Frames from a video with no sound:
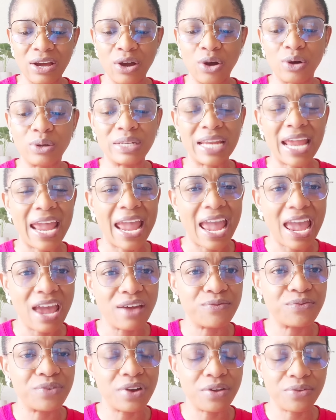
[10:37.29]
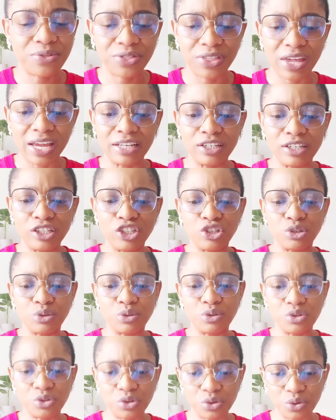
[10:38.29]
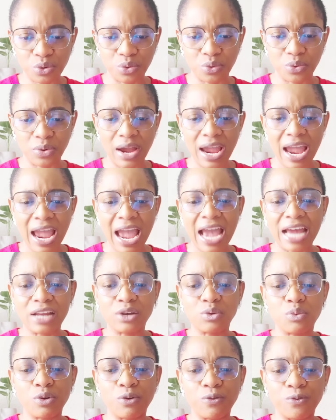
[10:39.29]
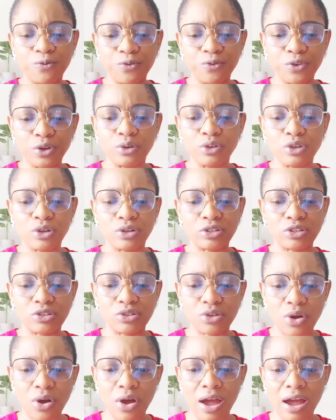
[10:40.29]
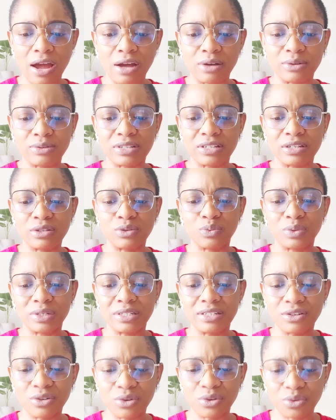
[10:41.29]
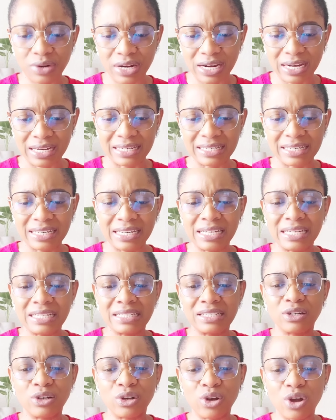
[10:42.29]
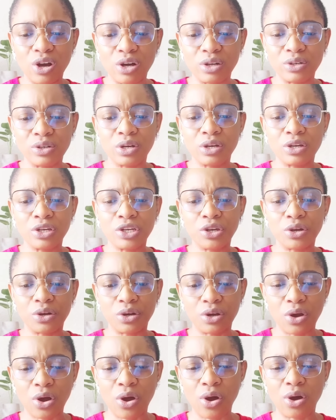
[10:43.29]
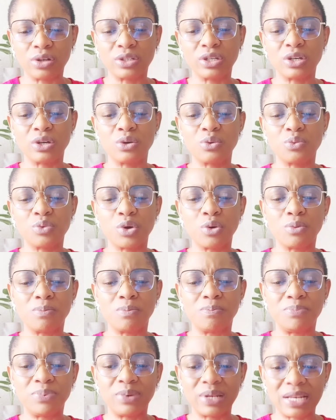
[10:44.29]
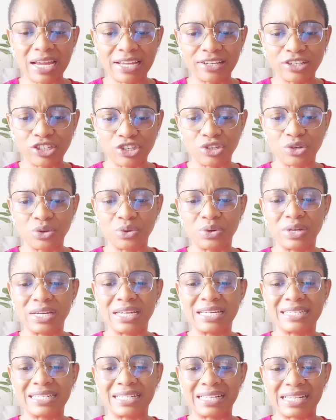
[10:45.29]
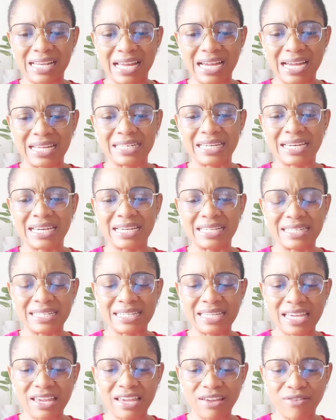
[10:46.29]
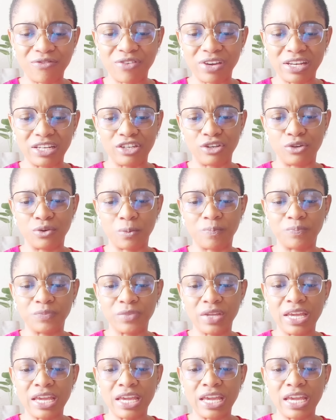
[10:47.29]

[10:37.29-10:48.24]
on everything you do and will fill your storehouses with grain. The Lord your God will bless you in the land he's giving you.